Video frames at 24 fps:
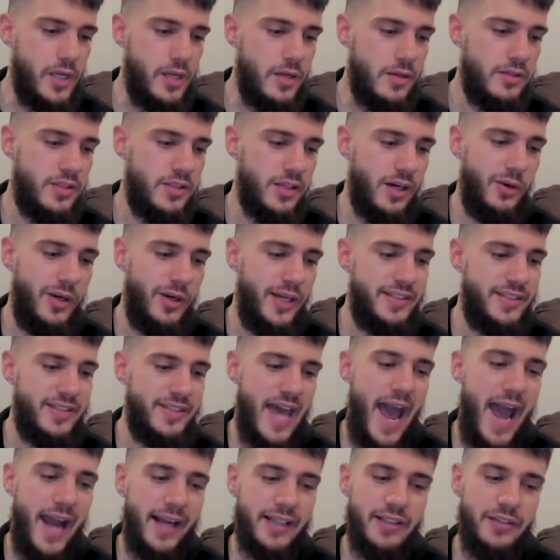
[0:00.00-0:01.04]
so it's
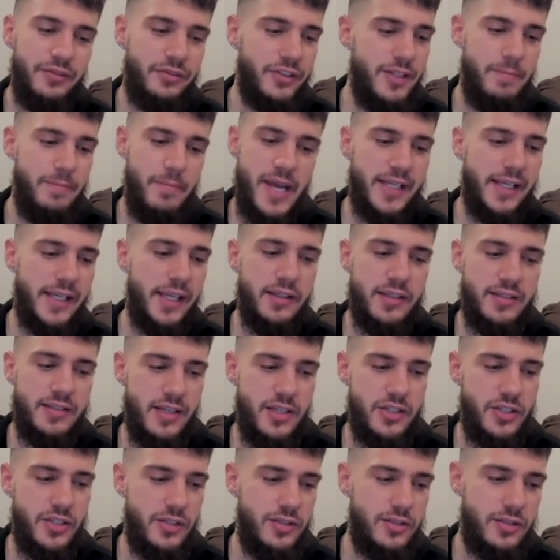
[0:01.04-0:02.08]
actively making
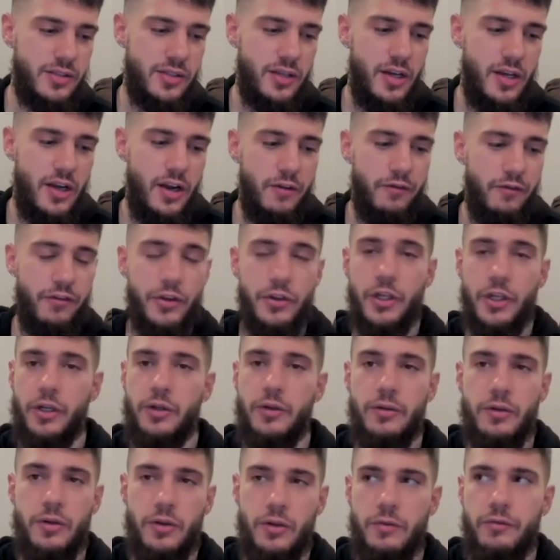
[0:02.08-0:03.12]
decisions for the
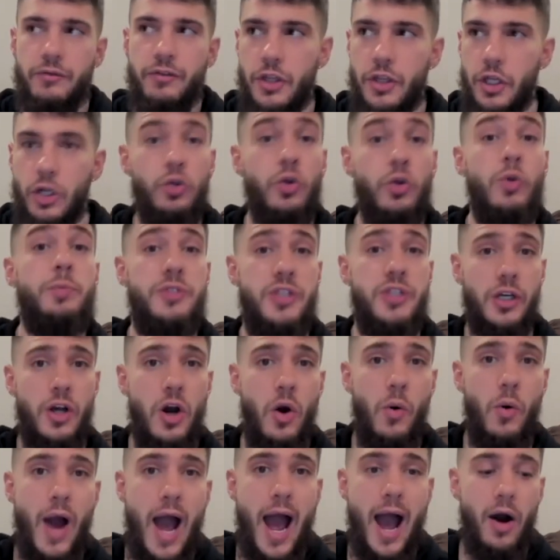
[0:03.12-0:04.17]
for the group to
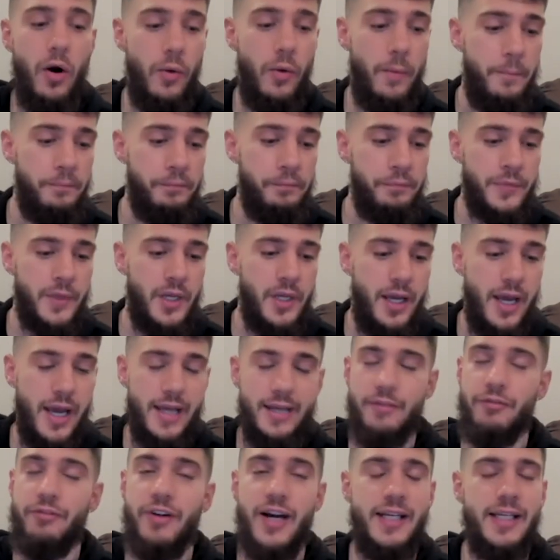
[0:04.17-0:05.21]
go out and
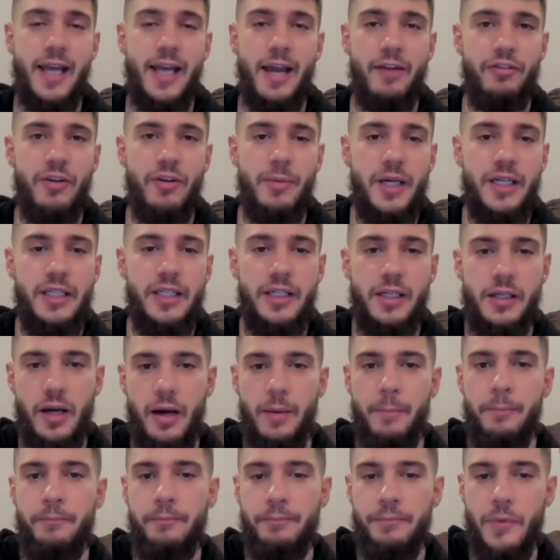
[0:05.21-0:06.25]
inviting everybody to
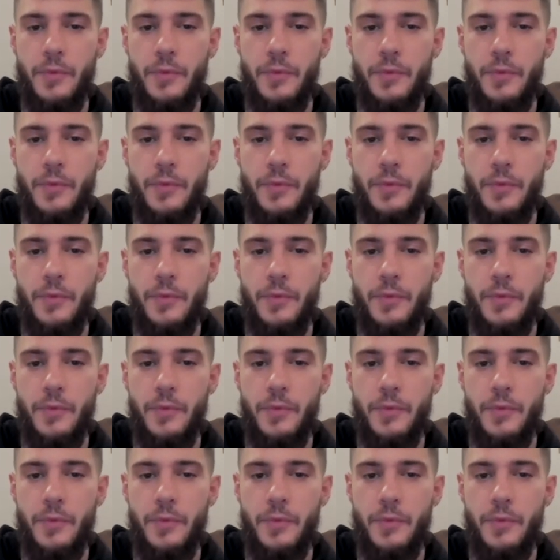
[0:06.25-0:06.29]
come.